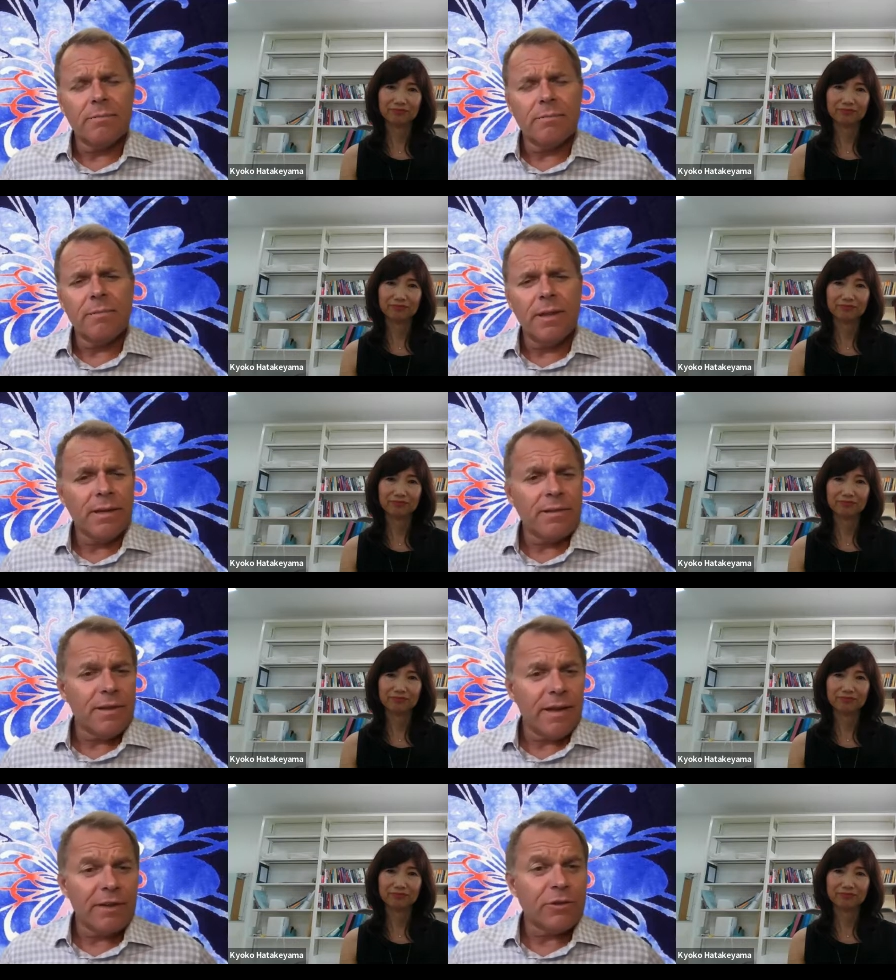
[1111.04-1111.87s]
Speaker 1: I'd like
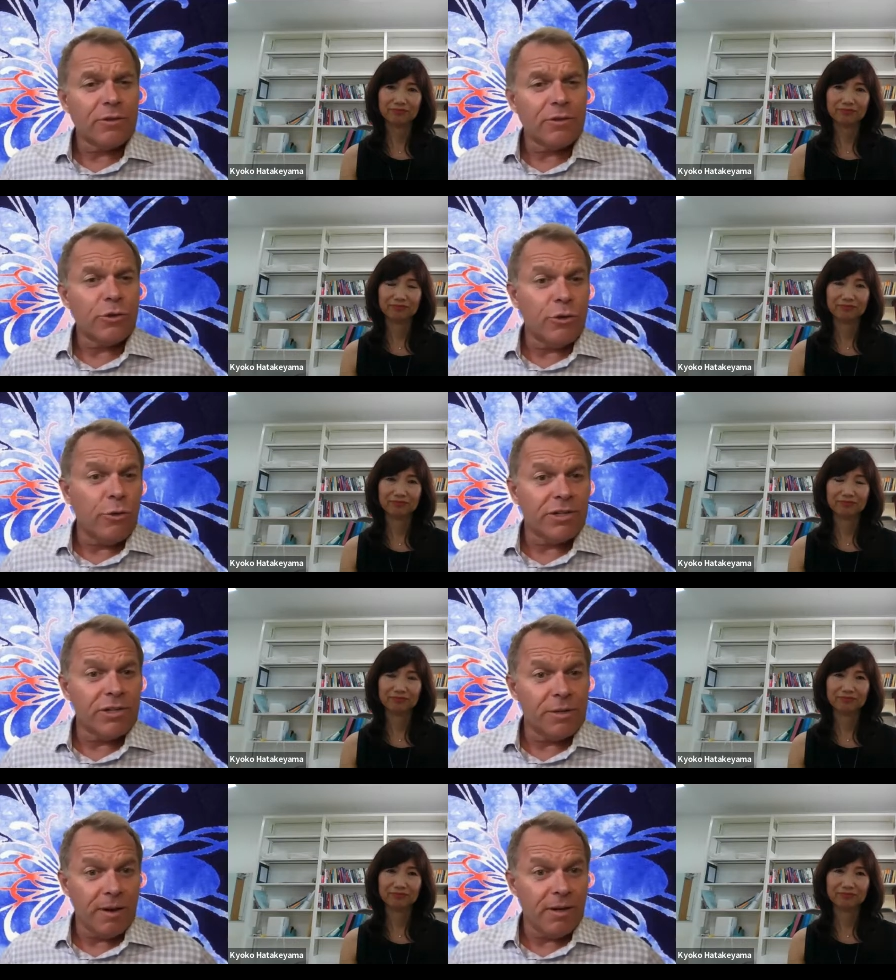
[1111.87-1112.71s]
to ask you a
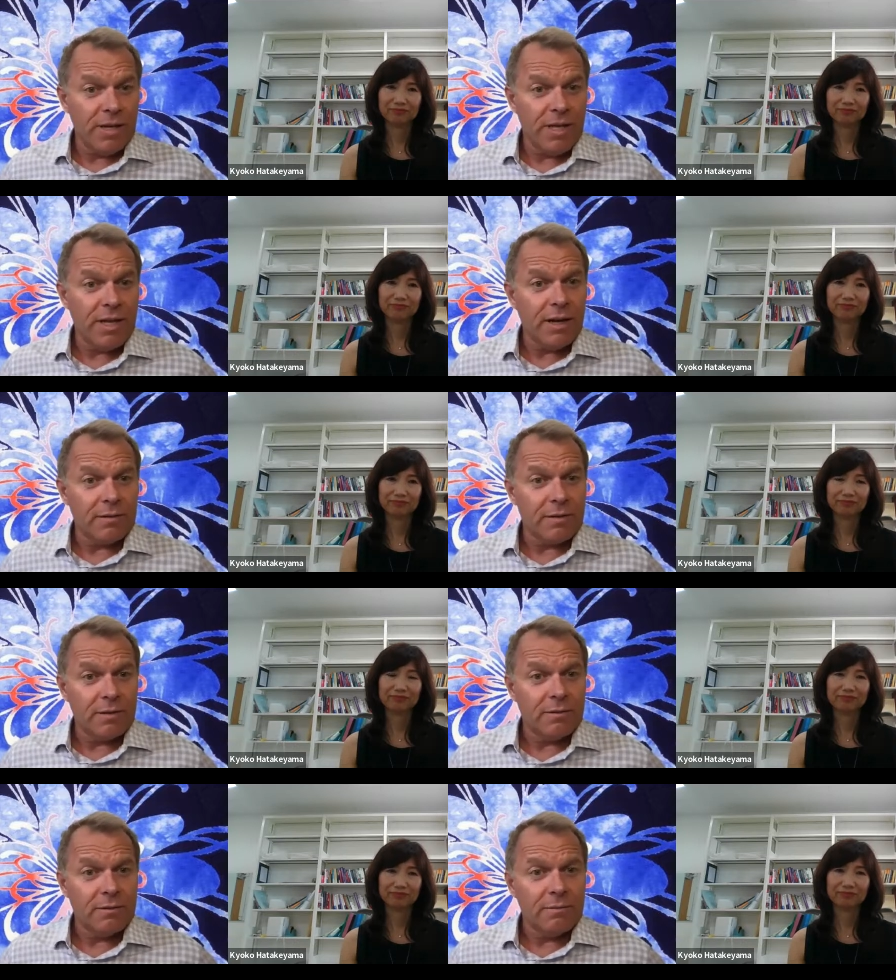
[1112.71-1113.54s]
question about Niigata.
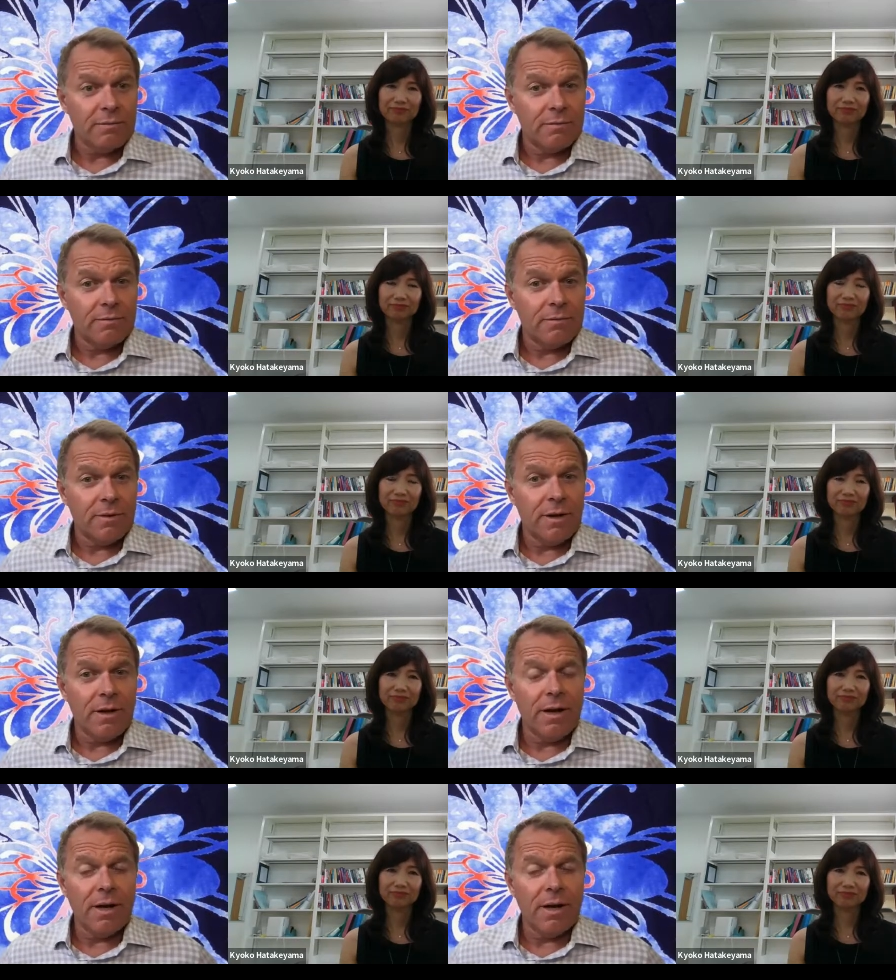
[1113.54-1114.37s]
Mm
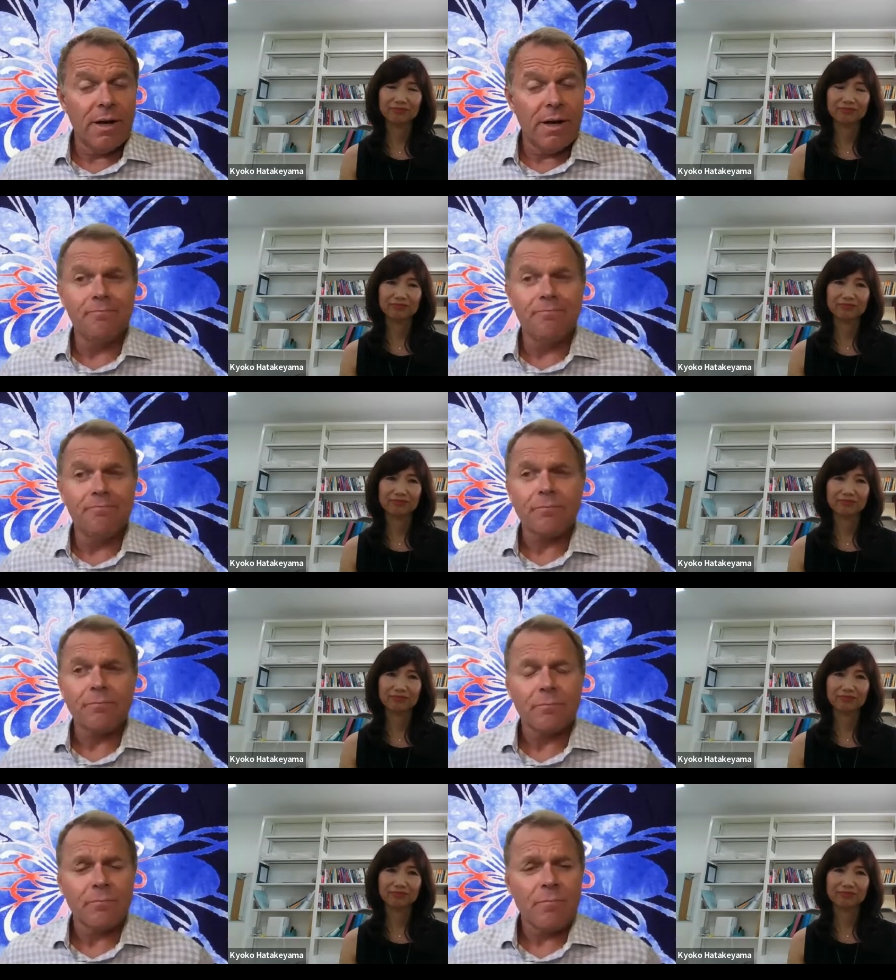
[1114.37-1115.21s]
-hmm. um,
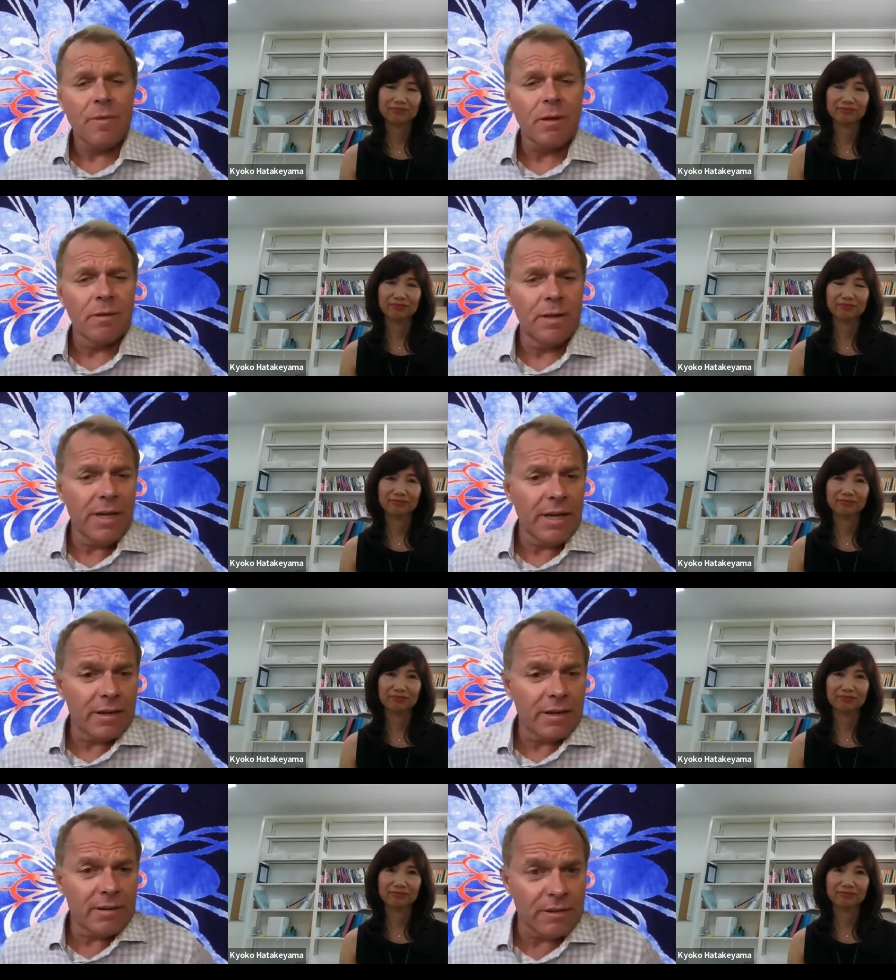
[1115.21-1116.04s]

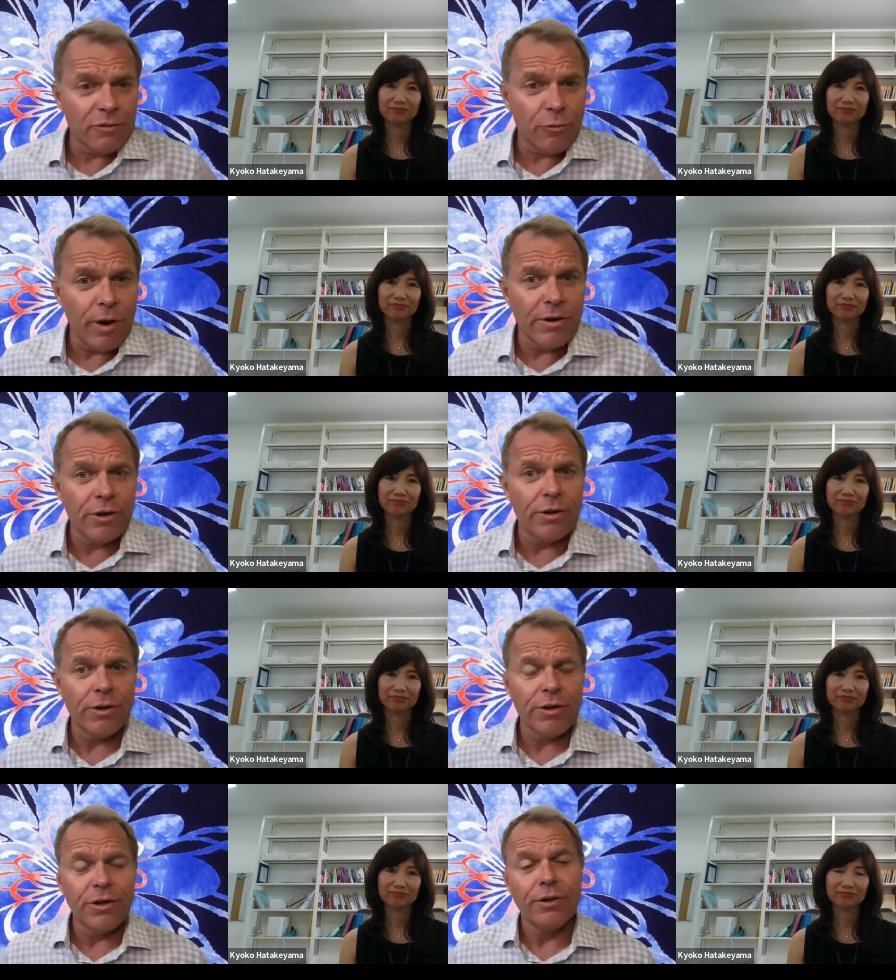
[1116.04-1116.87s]
Niigata is where
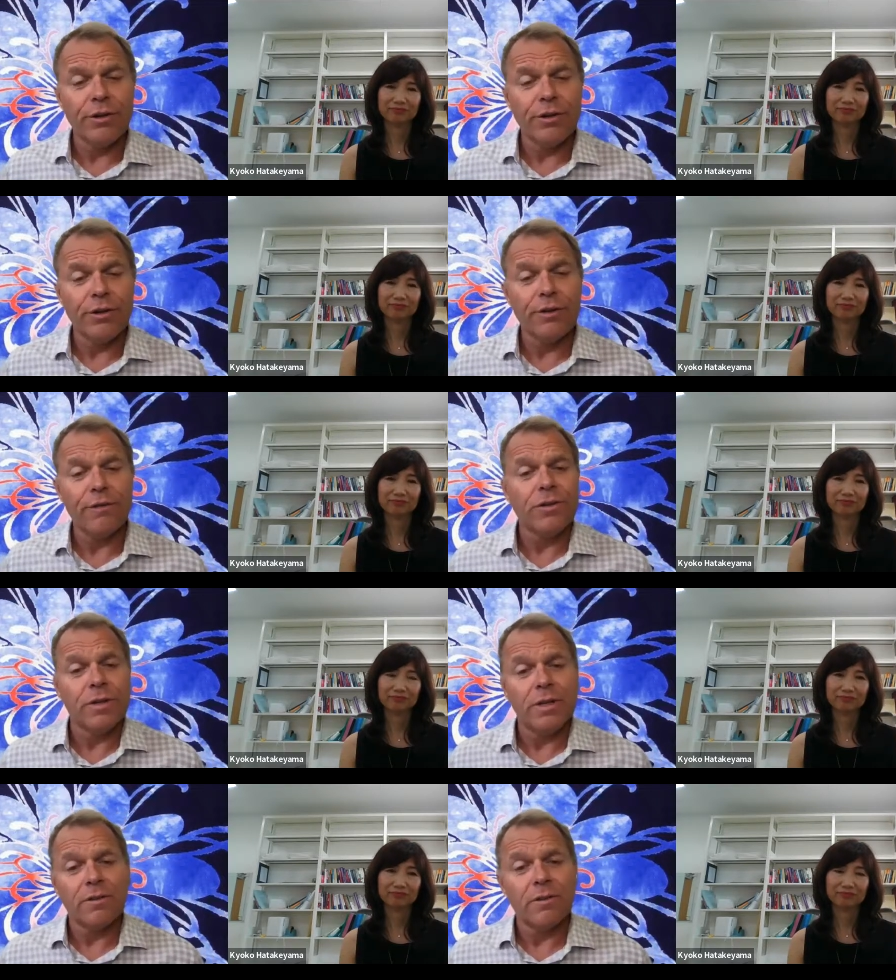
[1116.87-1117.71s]
your
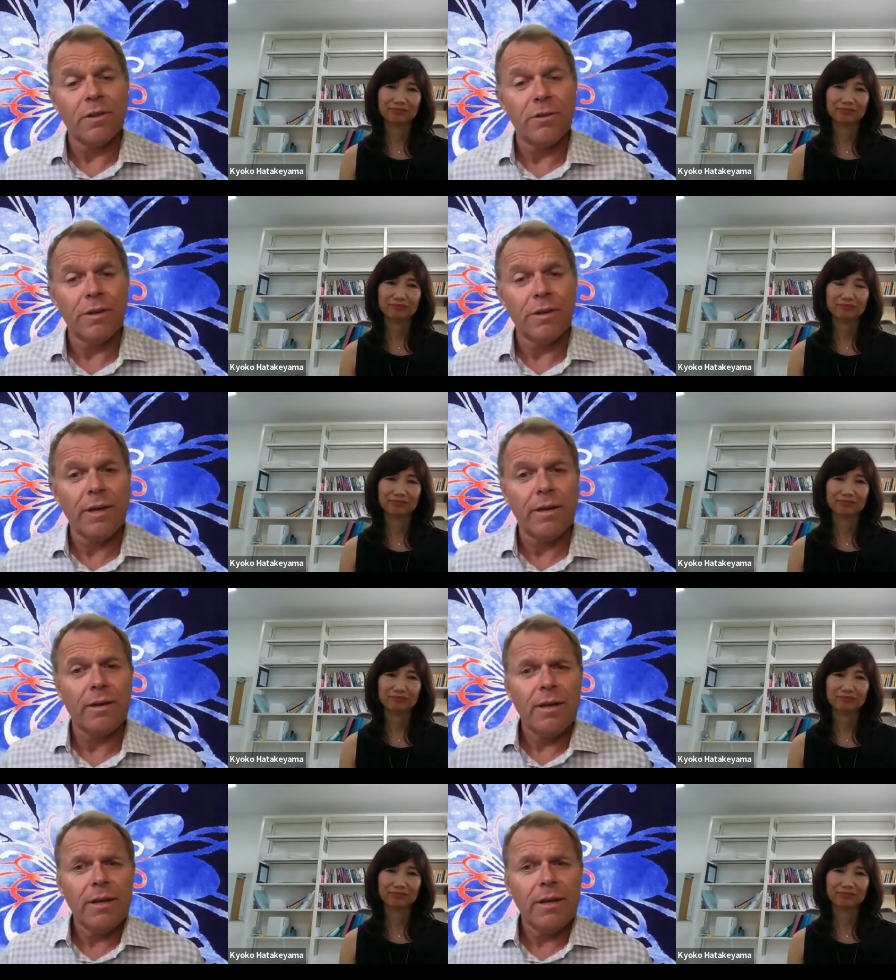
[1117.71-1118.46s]
university is located.